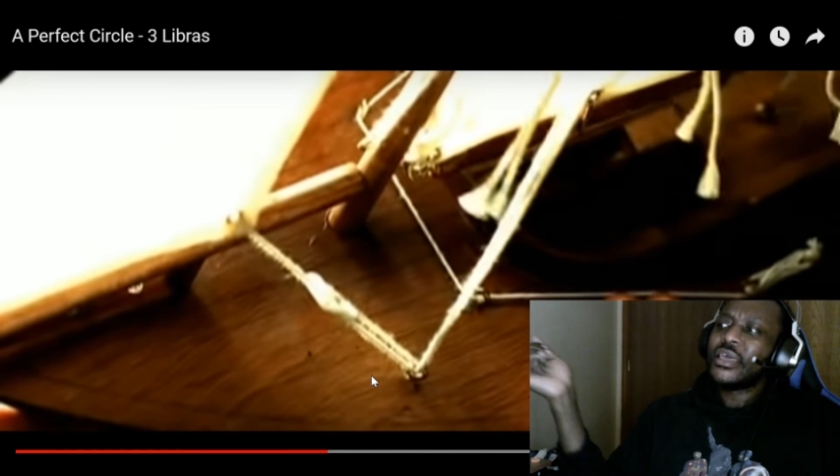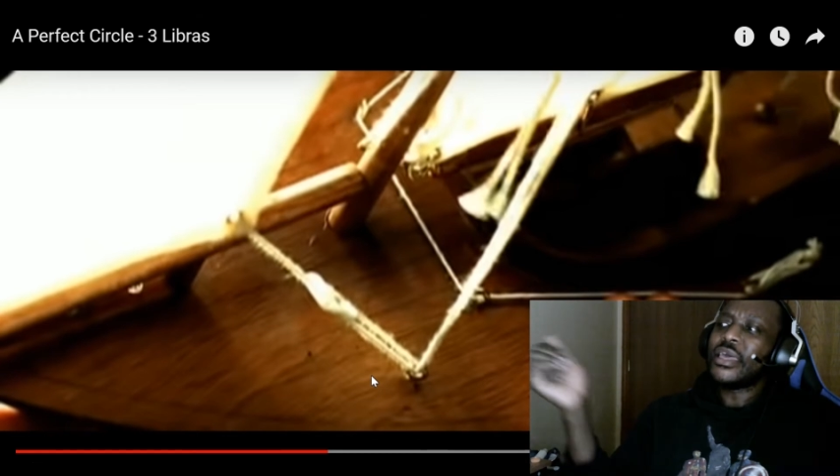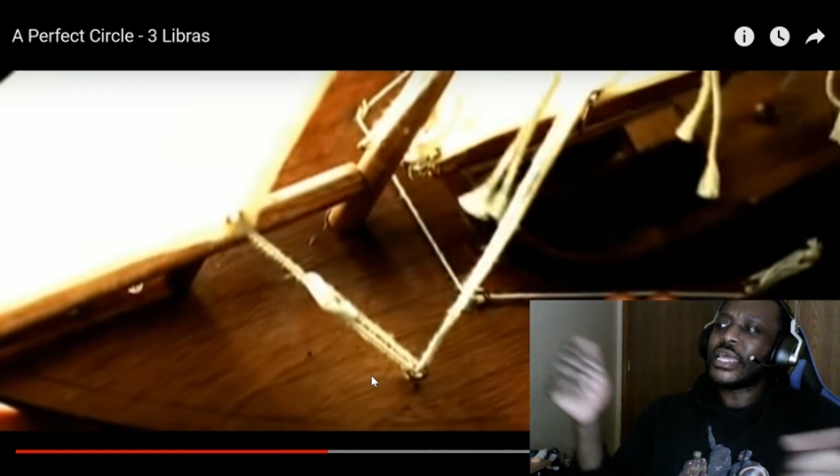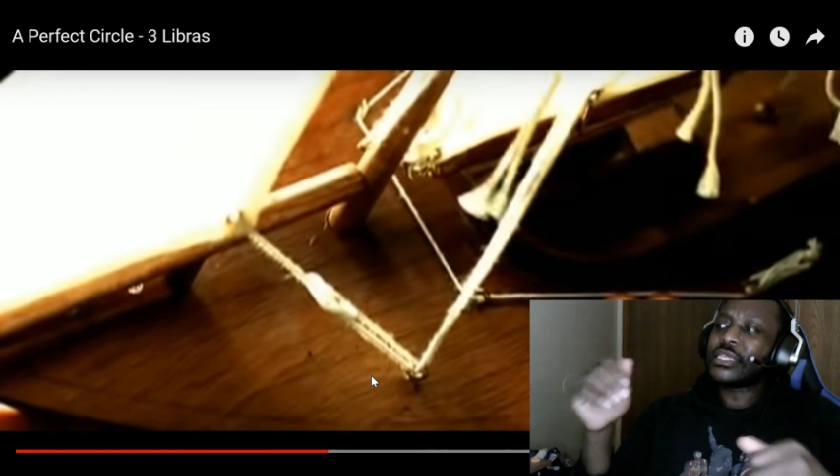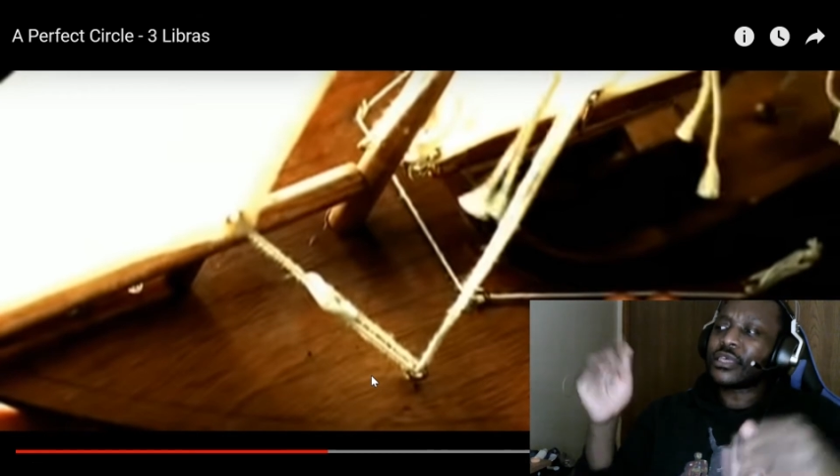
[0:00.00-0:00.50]

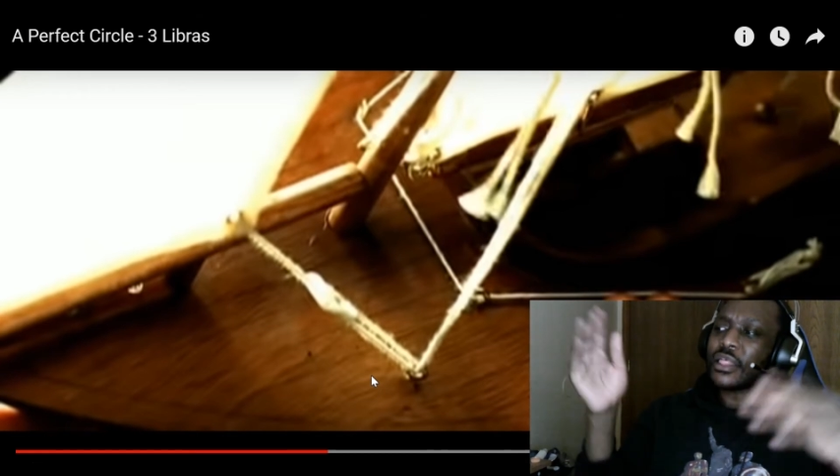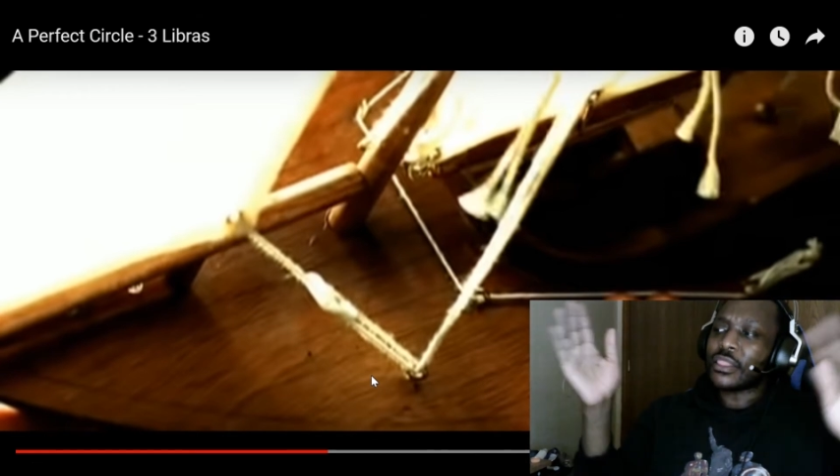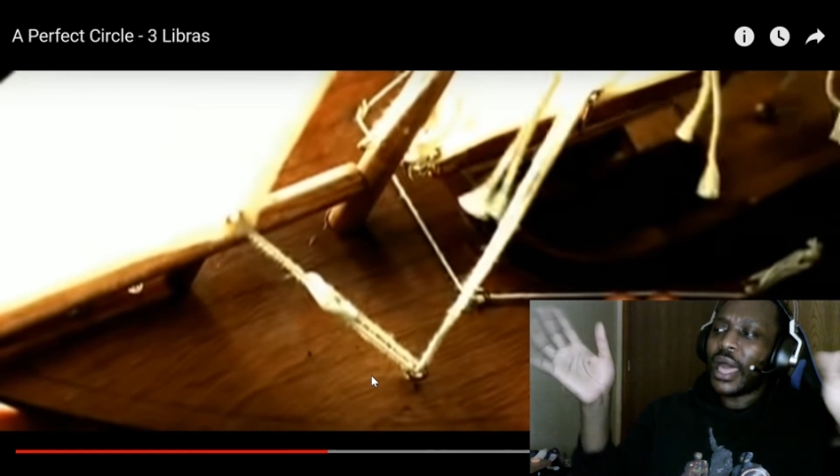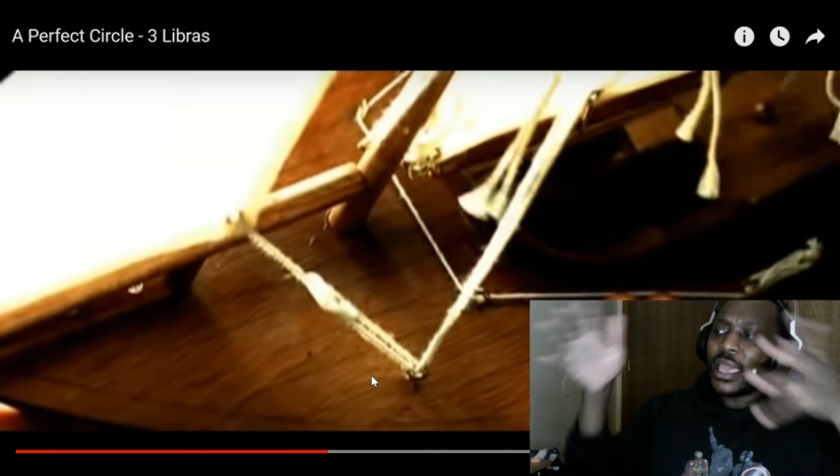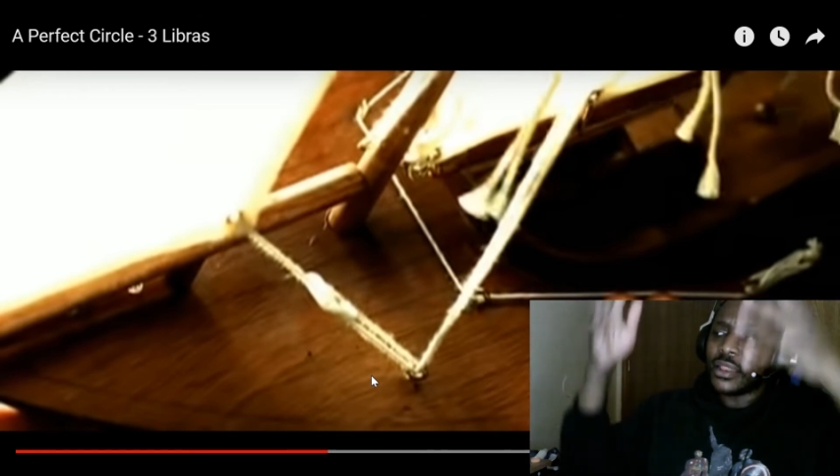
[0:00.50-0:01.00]
into the
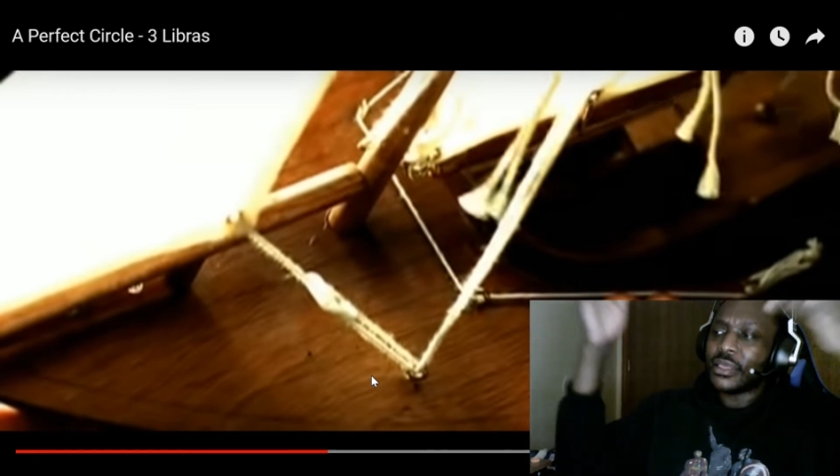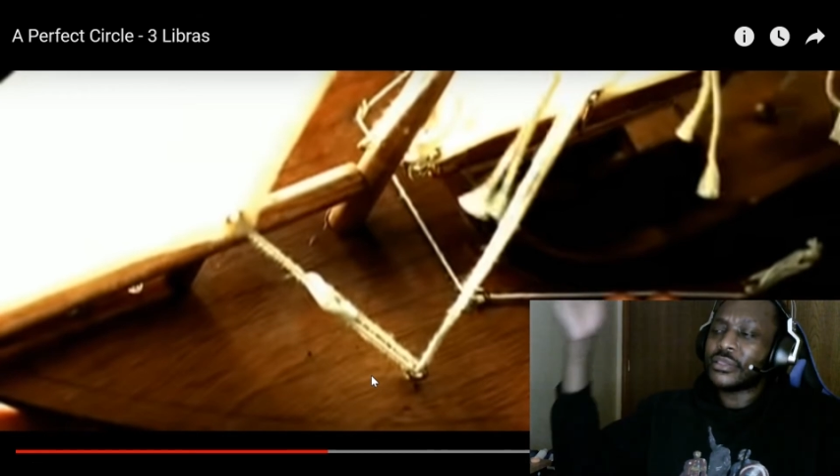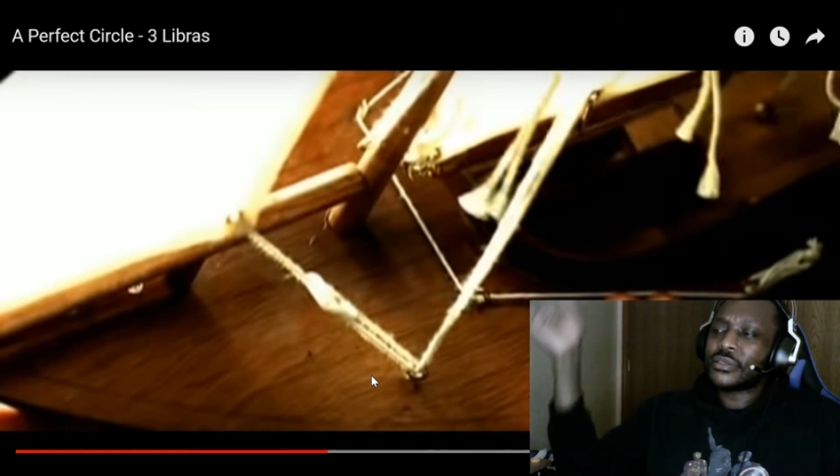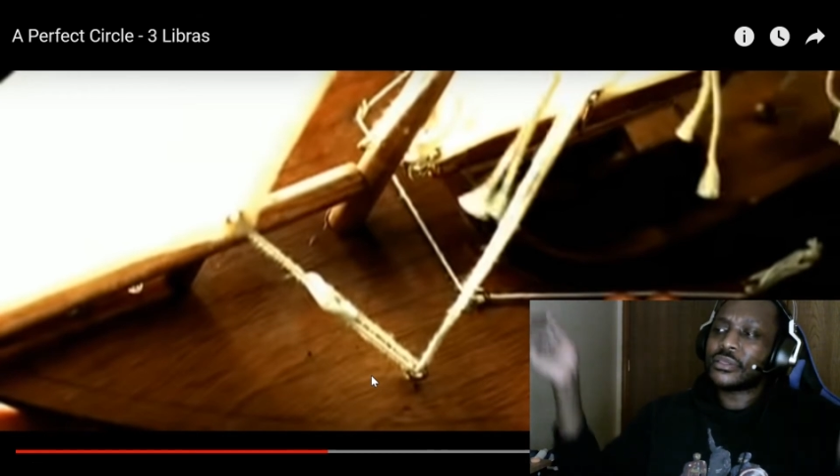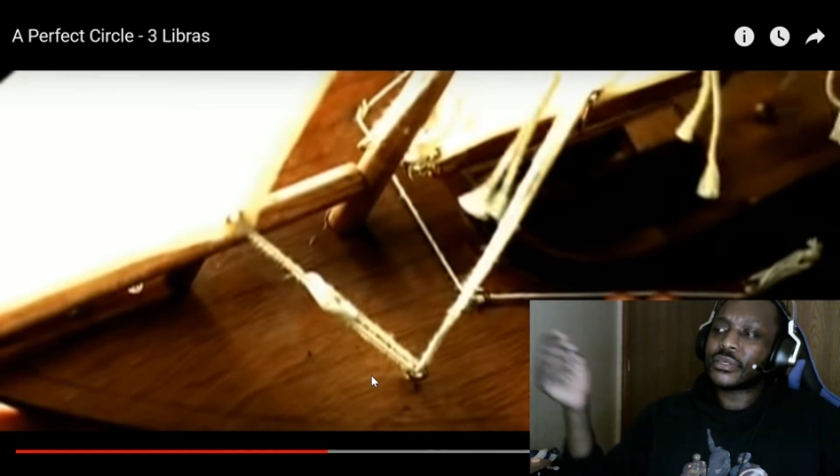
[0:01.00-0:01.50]
light,
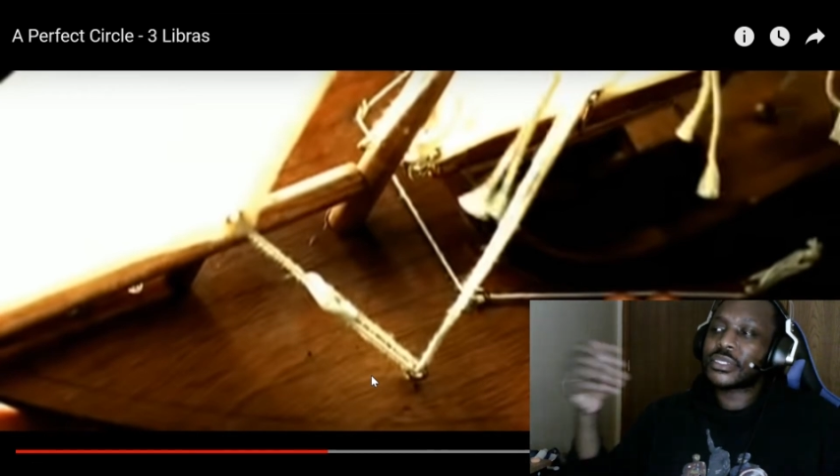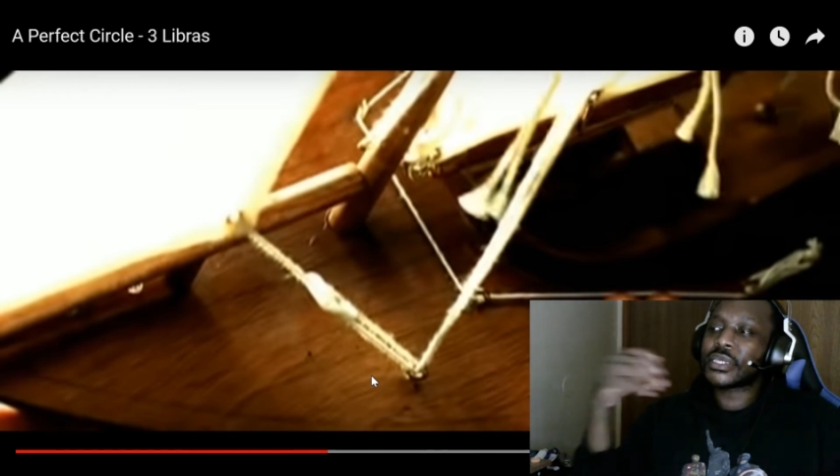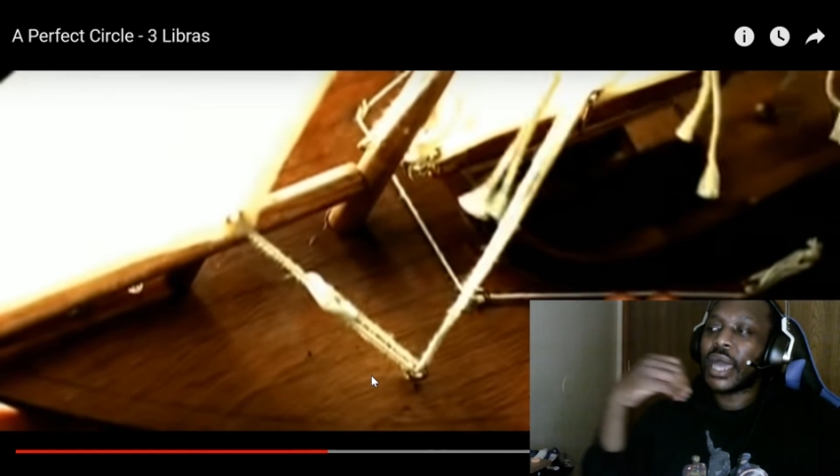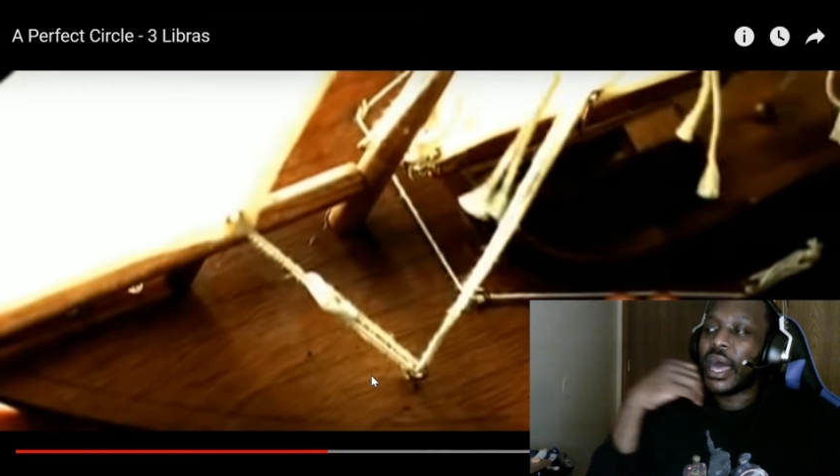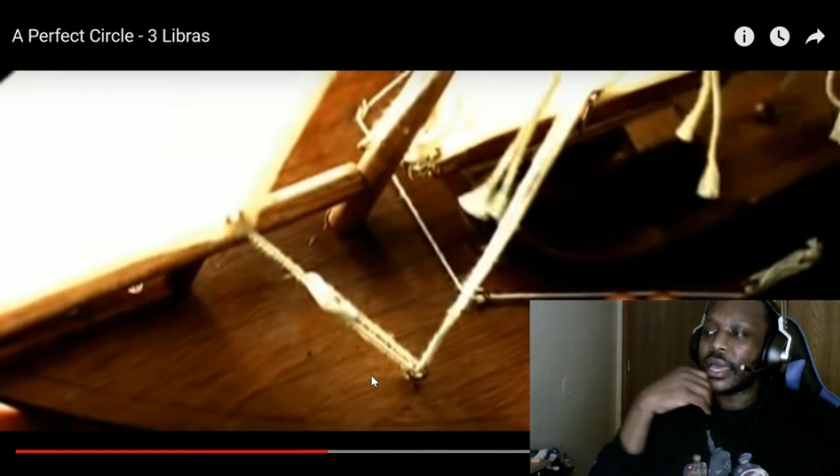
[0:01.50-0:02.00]
into the
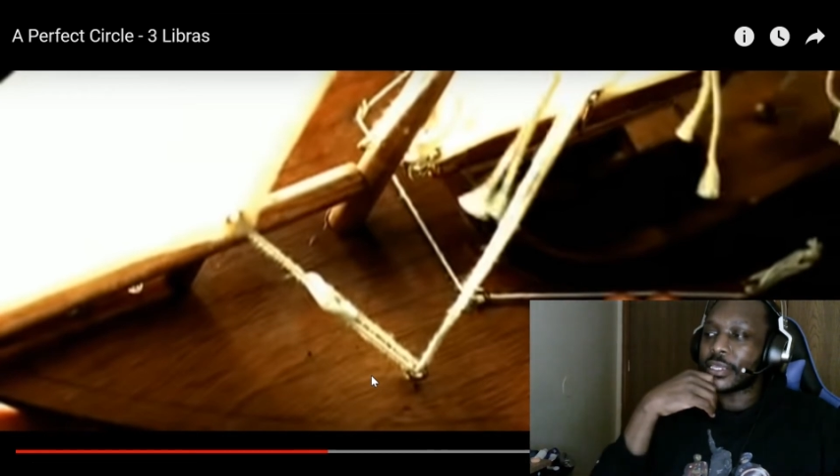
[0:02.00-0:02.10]
sky,